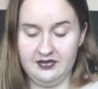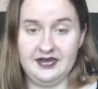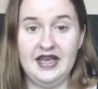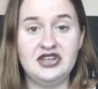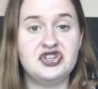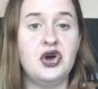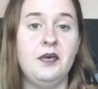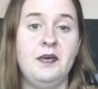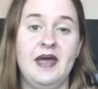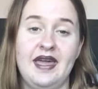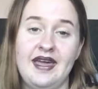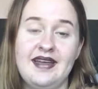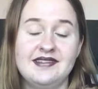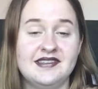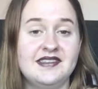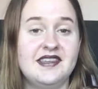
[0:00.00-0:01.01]
that topic
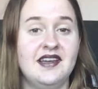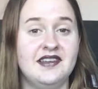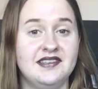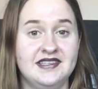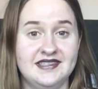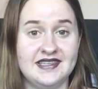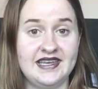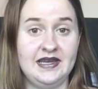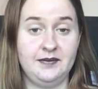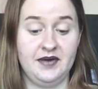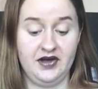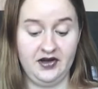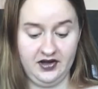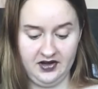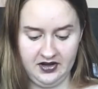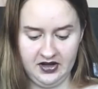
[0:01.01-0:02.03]
has a certain
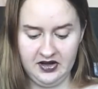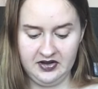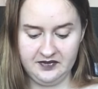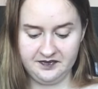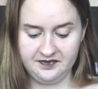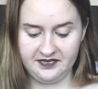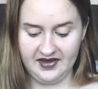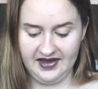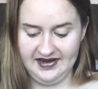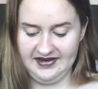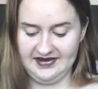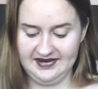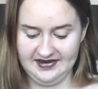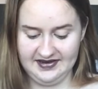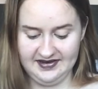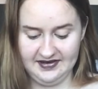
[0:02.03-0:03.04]
schema and
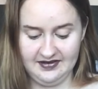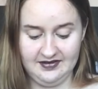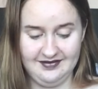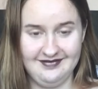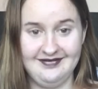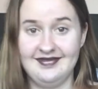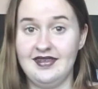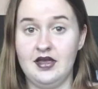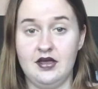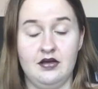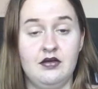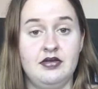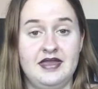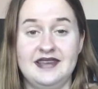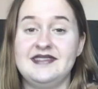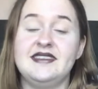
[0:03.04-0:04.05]

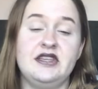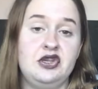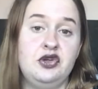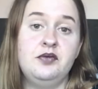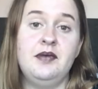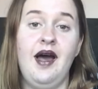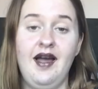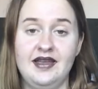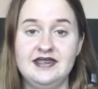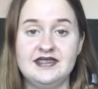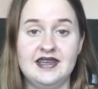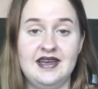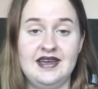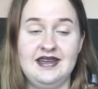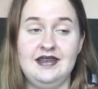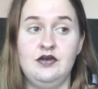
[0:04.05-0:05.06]
that's in your mind
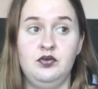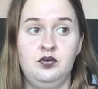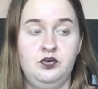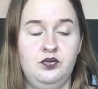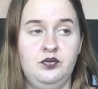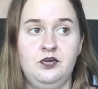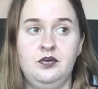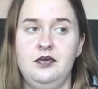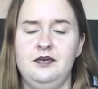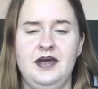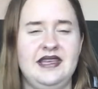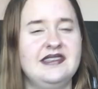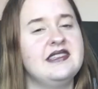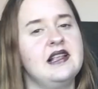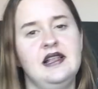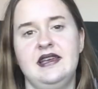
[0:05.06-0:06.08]

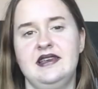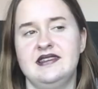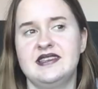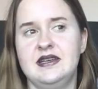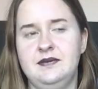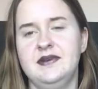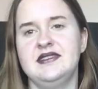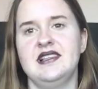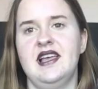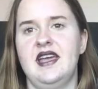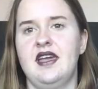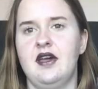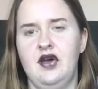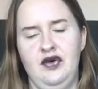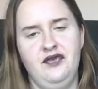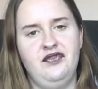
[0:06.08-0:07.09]
basically a schema is like a